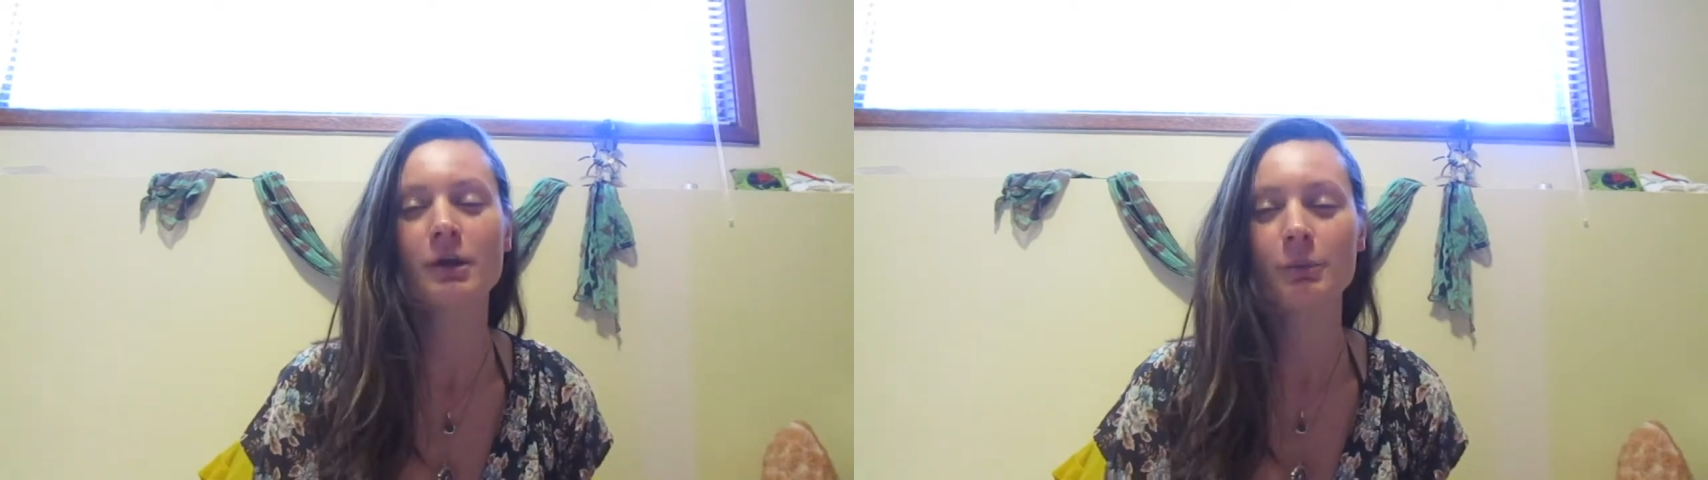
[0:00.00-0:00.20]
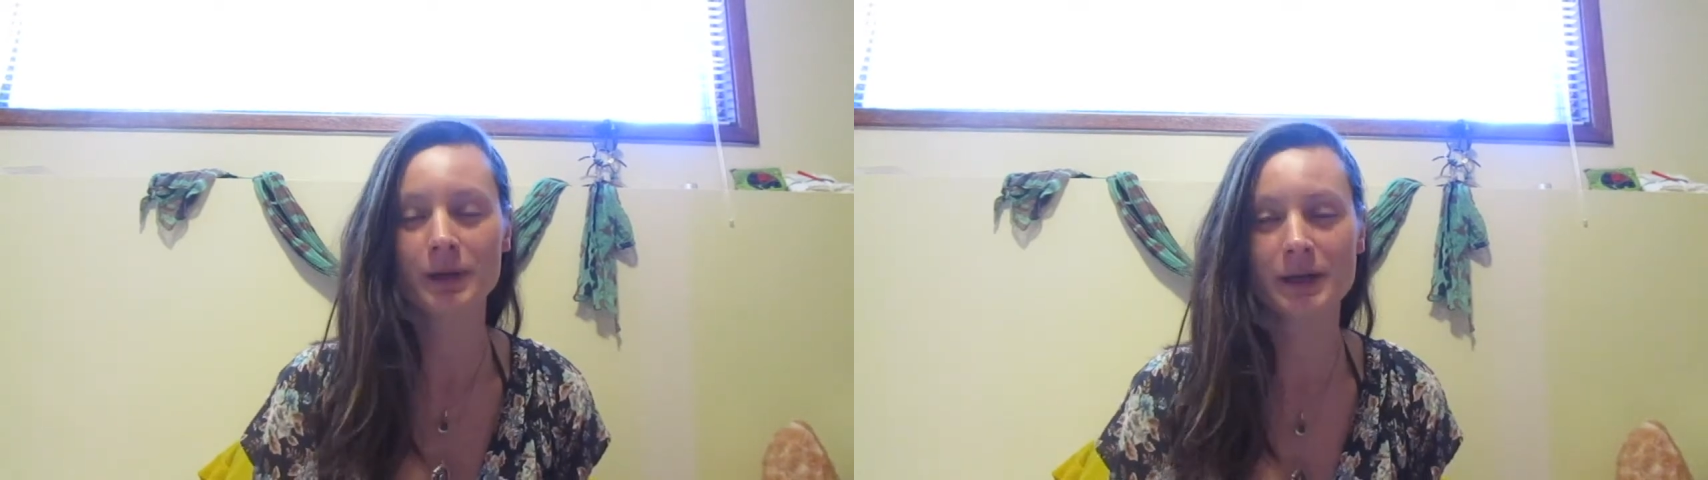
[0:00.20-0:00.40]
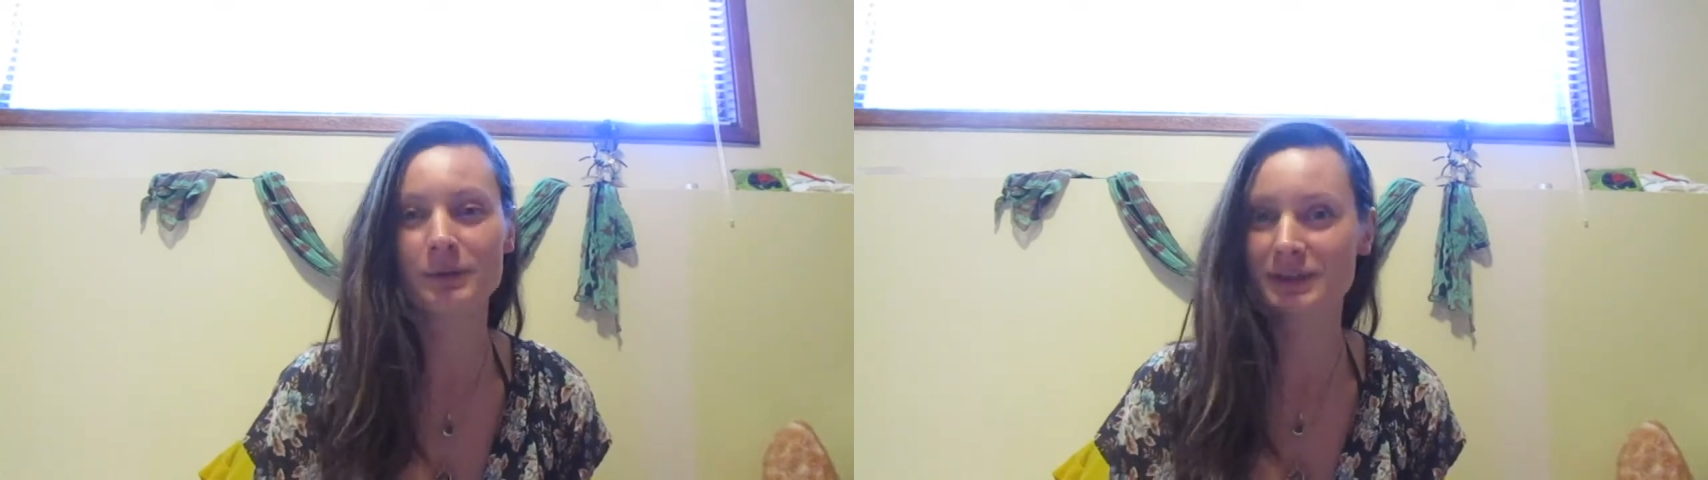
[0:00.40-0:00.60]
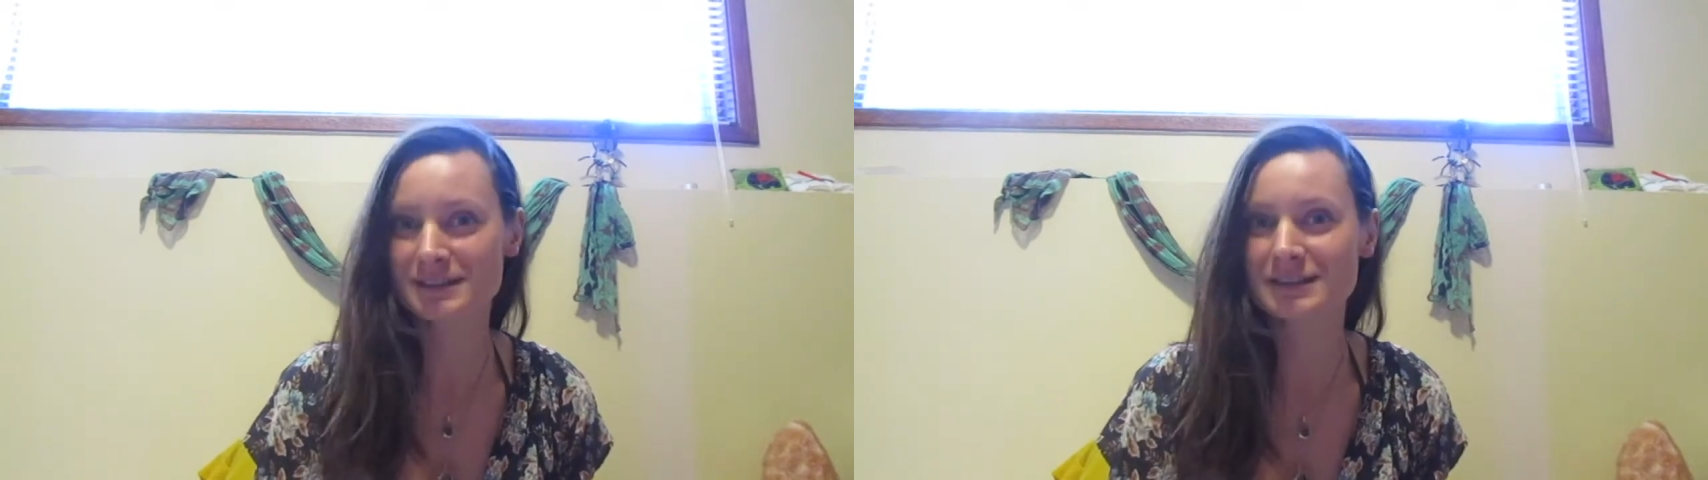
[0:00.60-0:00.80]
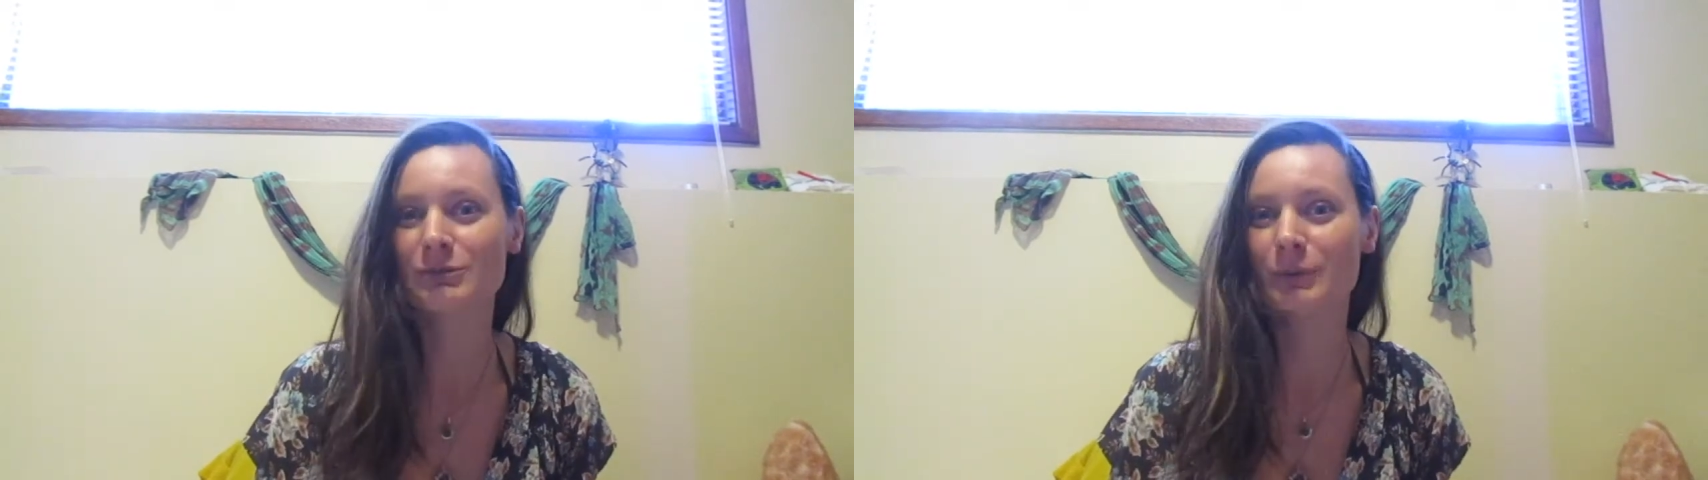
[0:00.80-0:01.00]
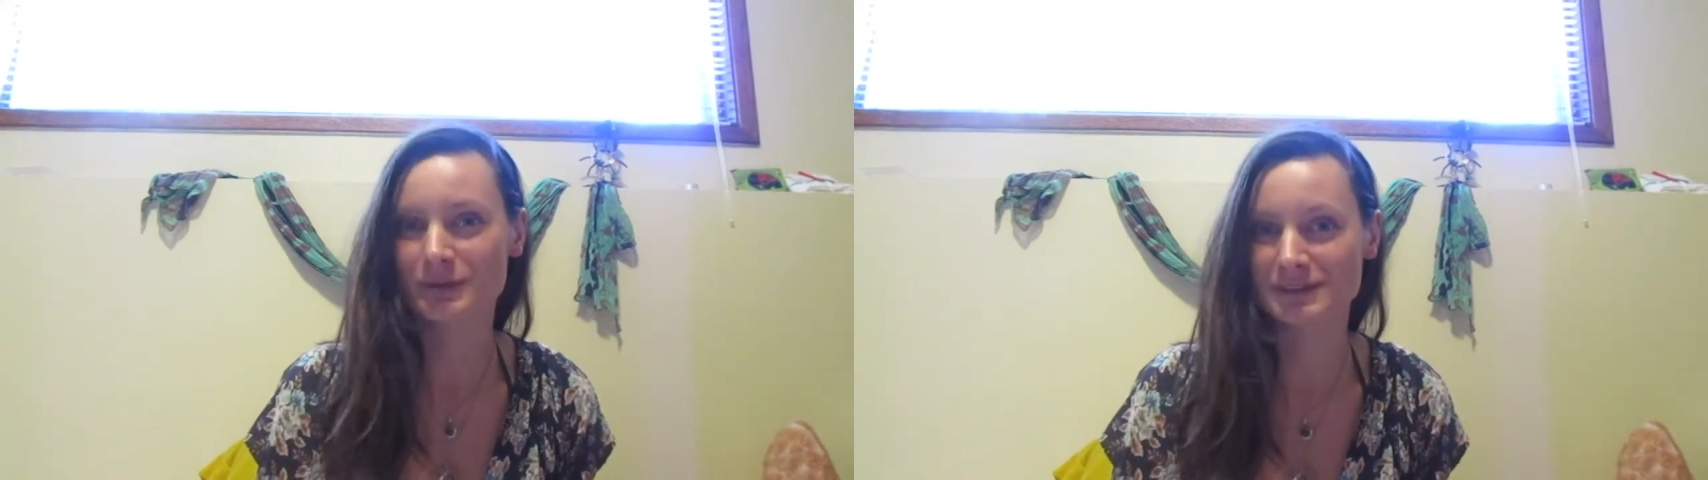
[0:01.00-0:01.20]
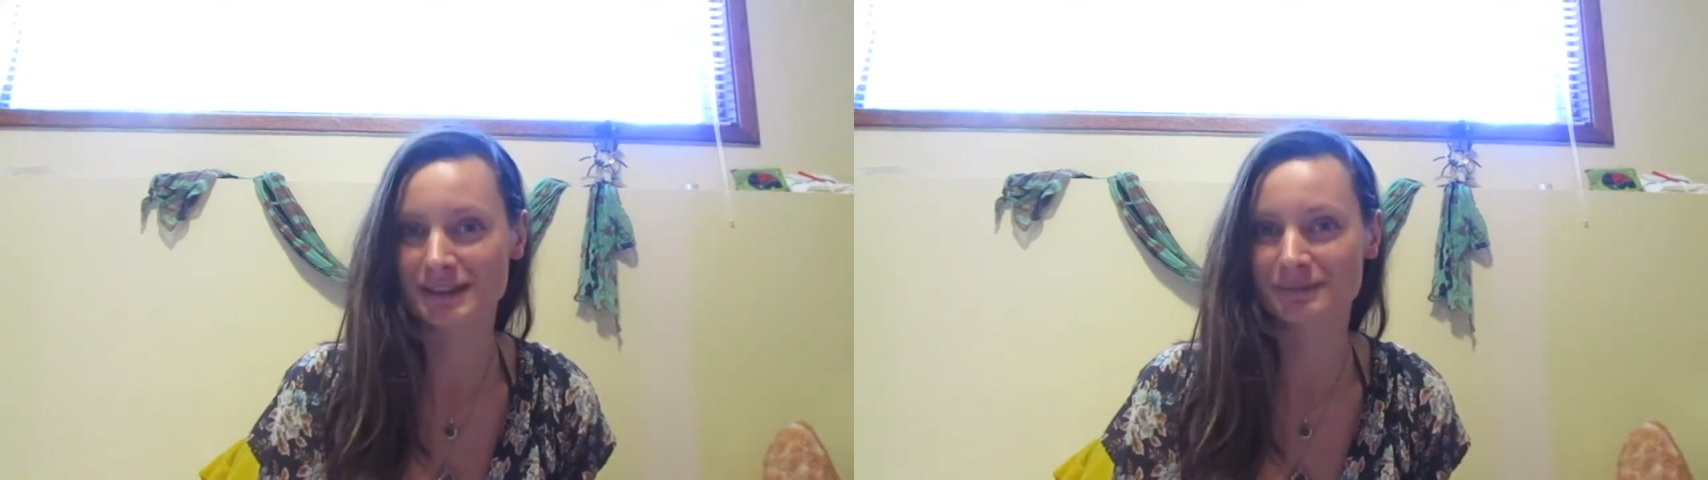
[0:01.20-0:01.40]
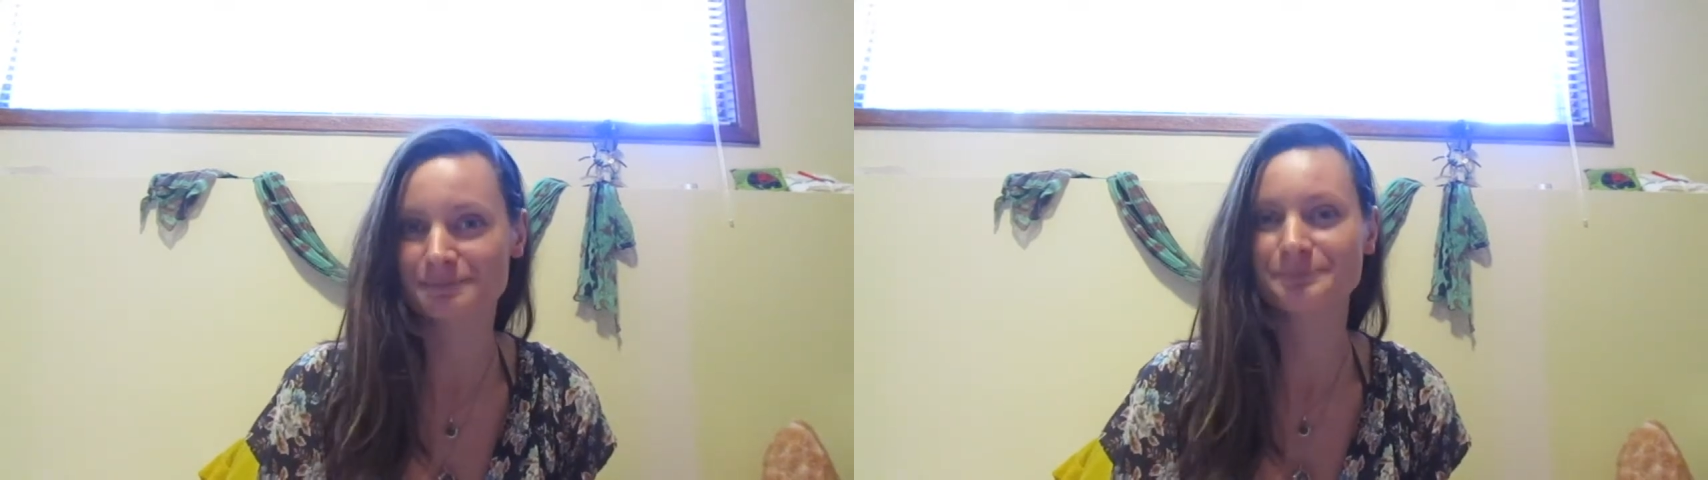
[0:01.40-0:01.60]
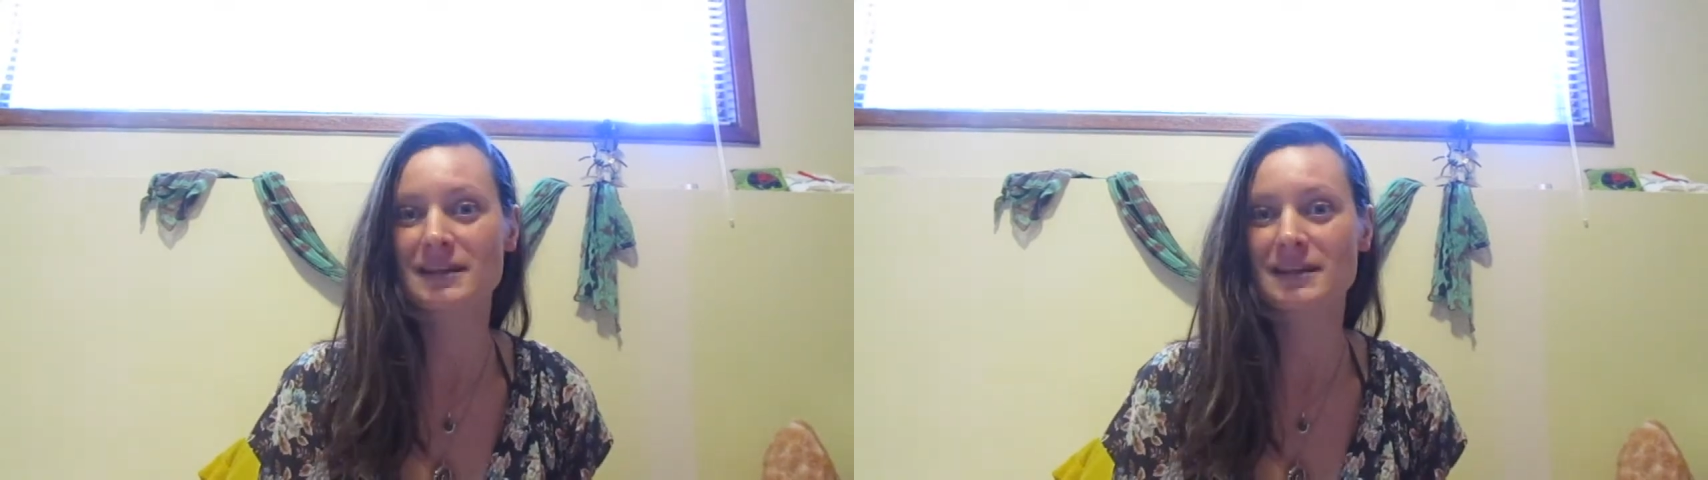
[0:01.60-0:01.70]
but I will continue posting.